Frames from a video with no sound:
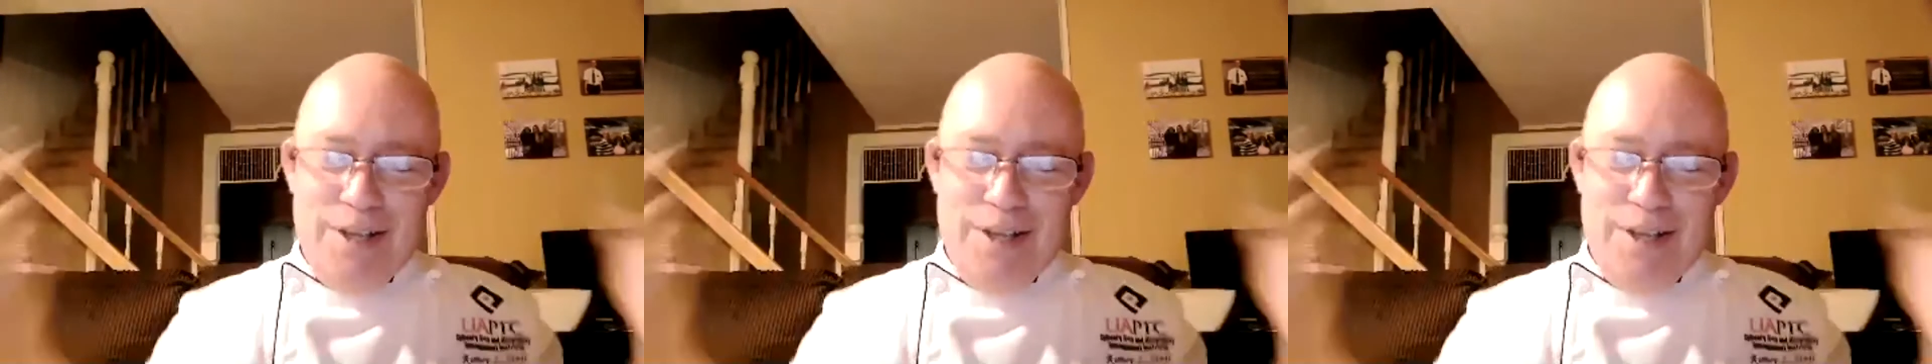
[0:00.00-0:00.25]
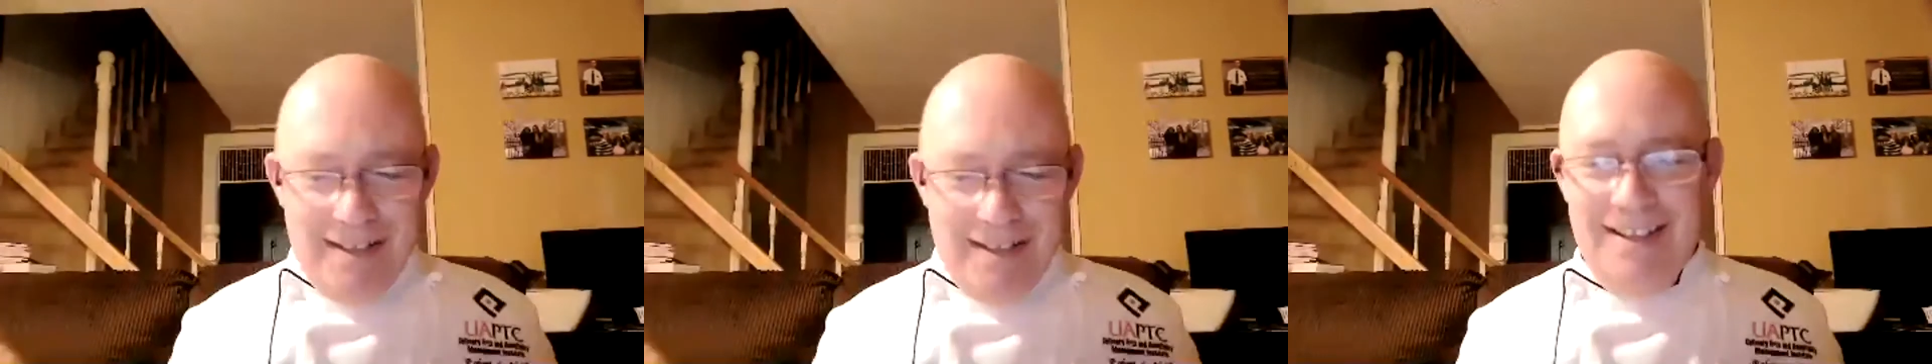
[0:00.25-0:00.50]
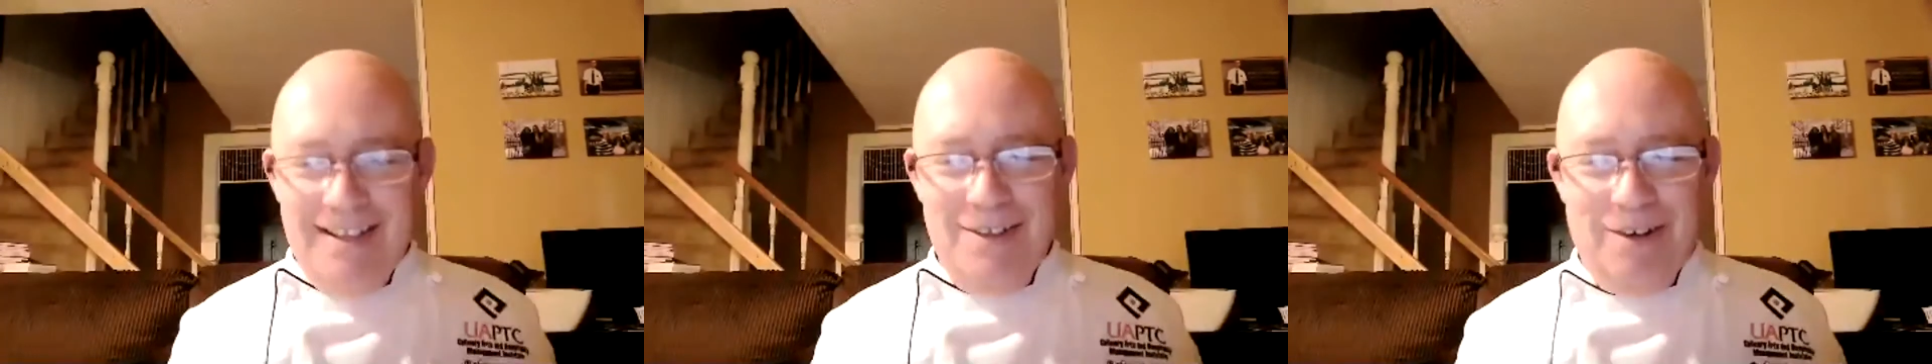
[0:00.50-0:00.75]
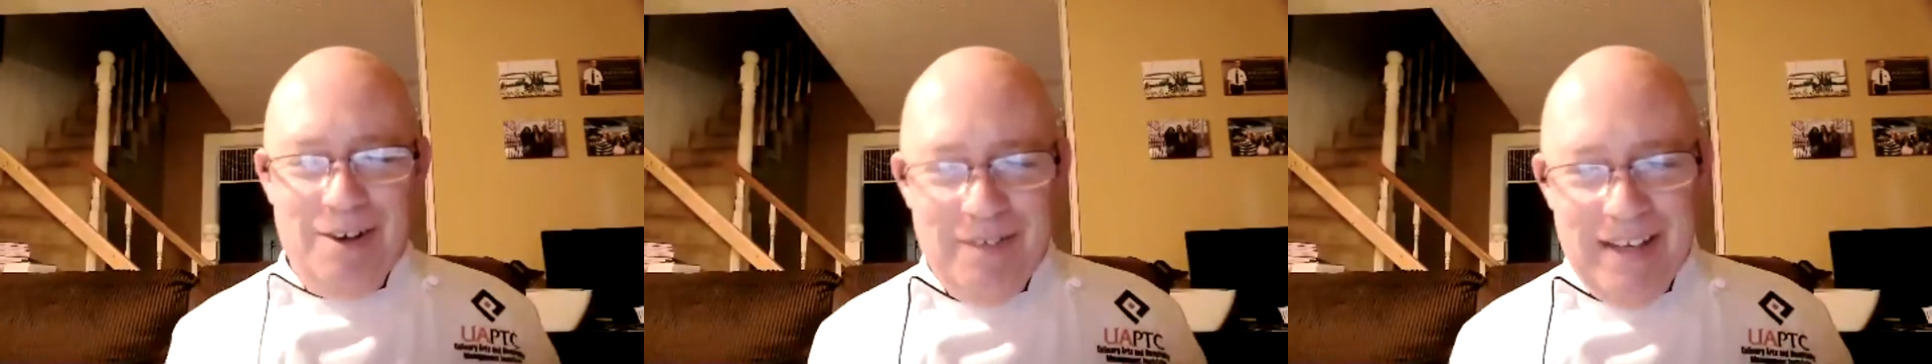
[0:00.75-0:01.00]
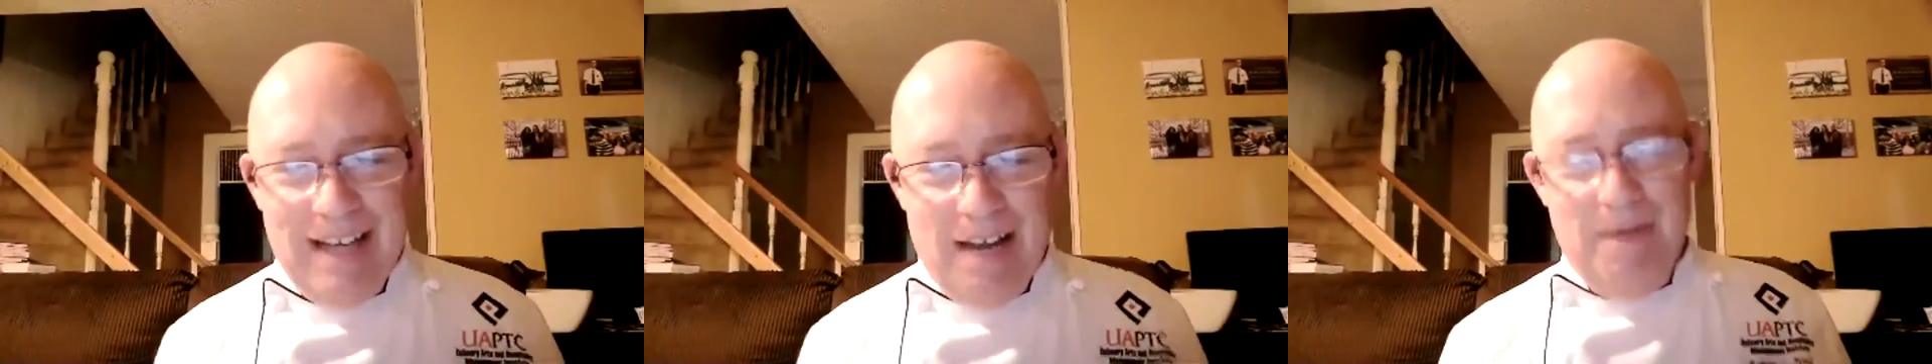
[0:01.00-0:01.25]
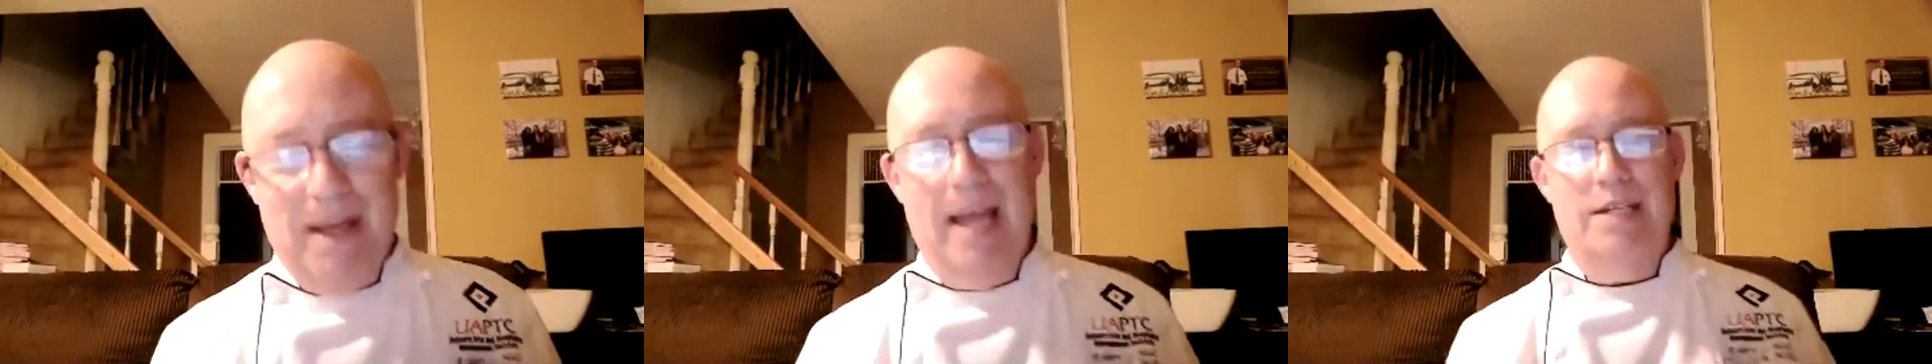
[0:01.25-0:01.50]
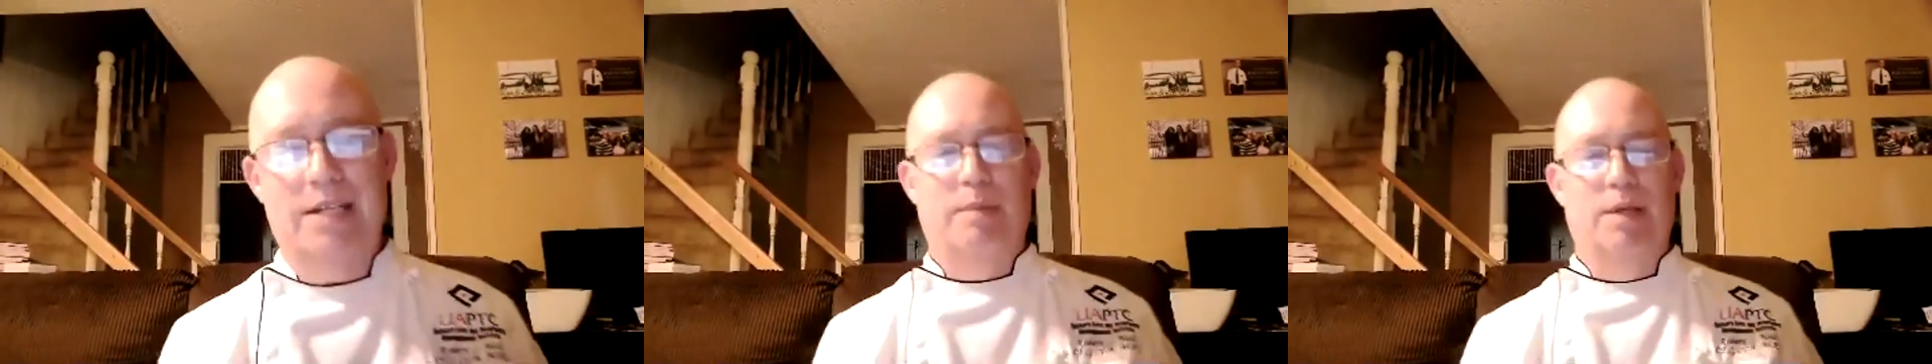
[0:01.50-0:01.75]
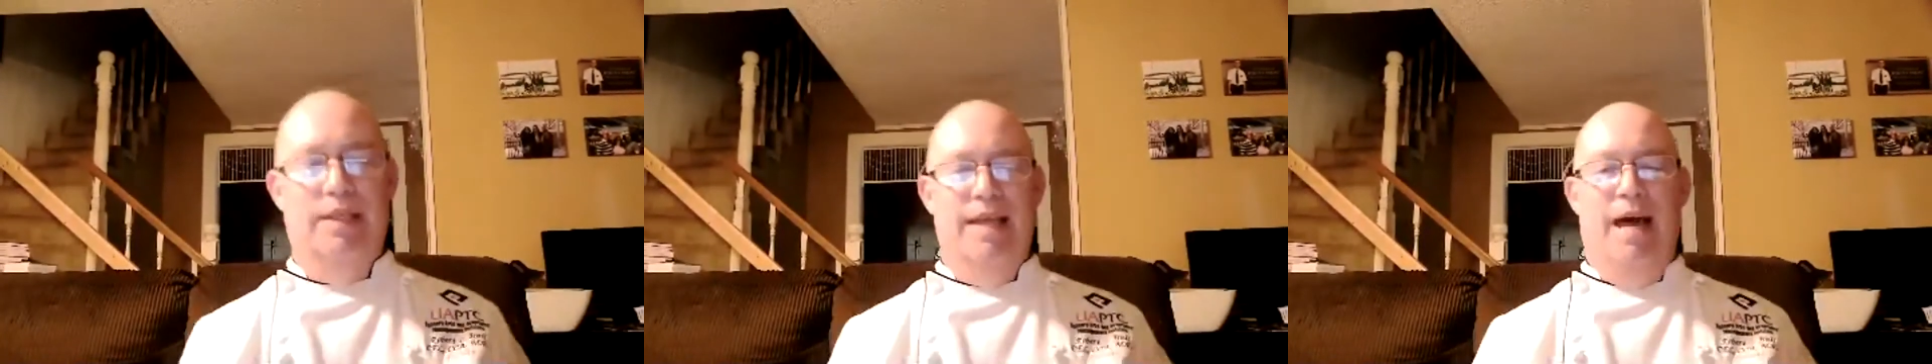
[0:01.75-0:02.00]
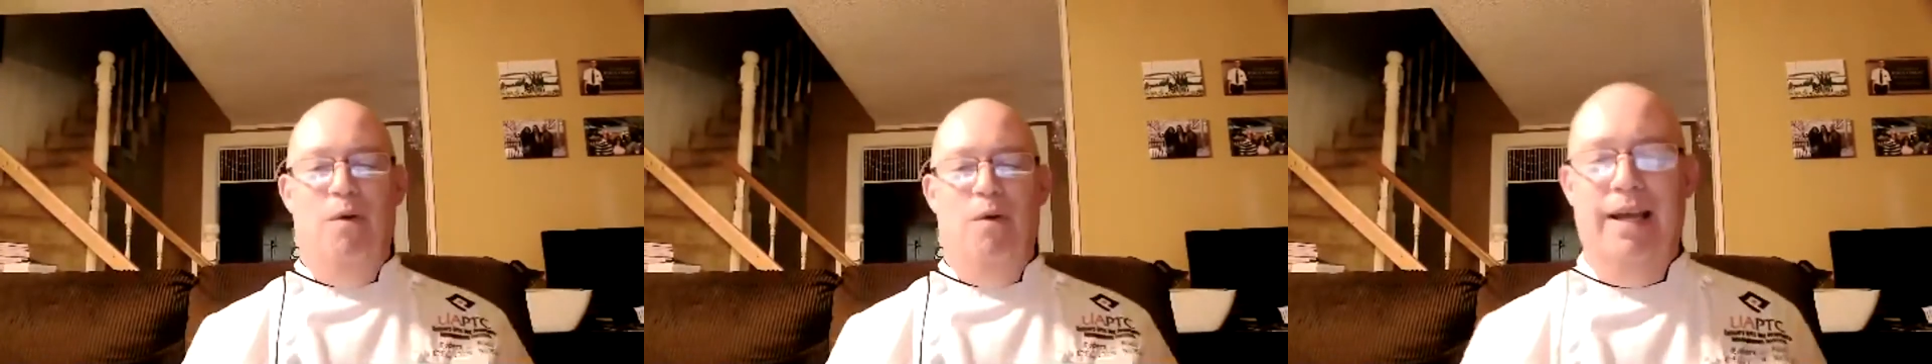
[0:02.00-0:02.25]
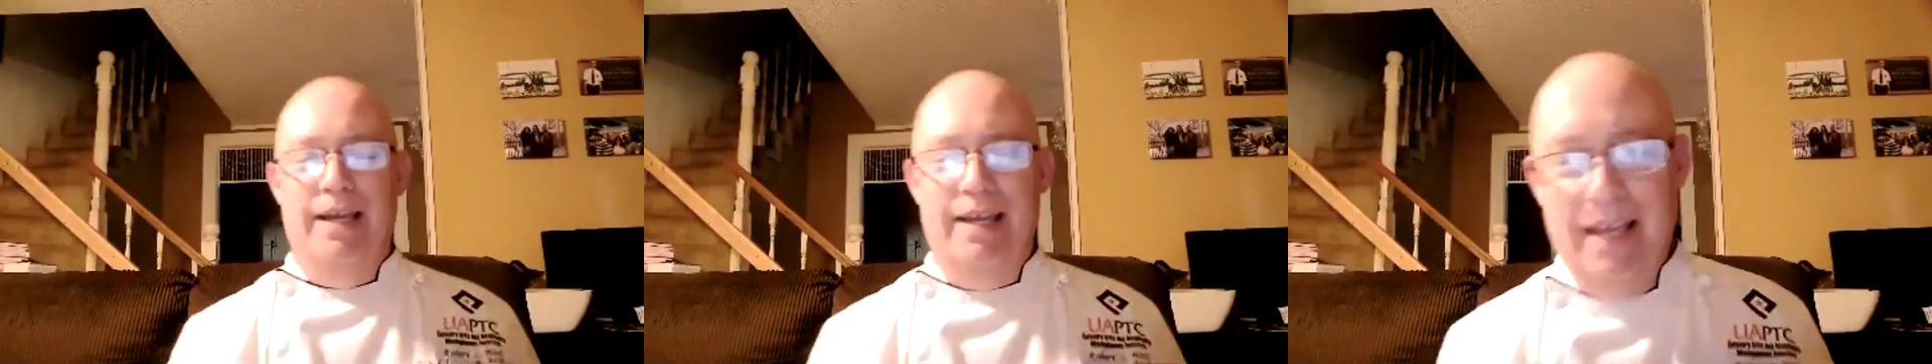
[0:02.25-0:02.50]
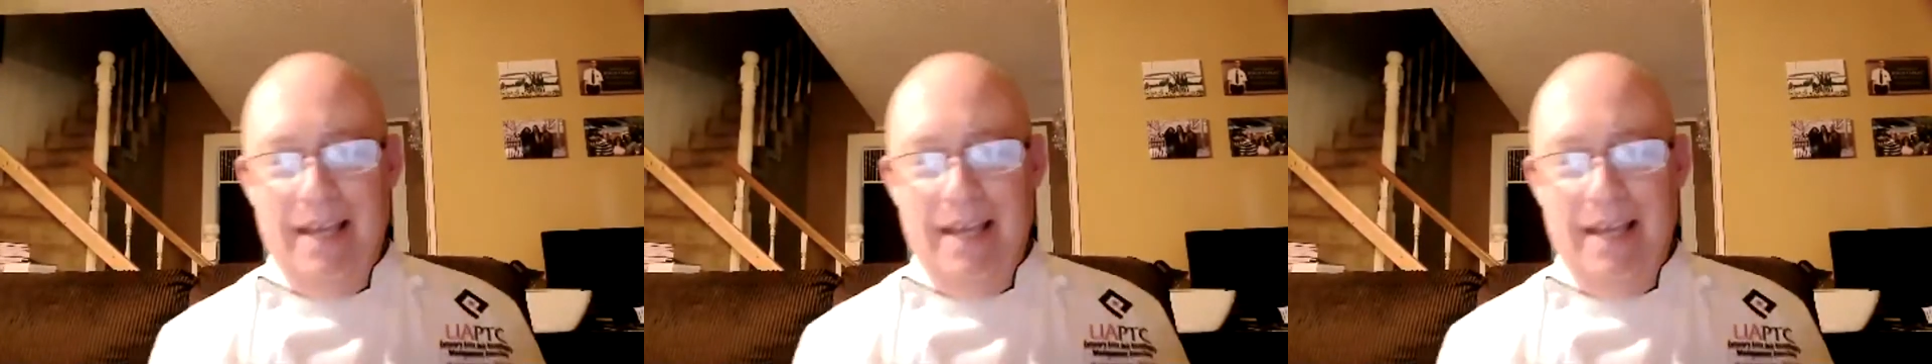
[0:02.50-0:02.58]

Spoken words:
You know what I mean? I hate to put it that way.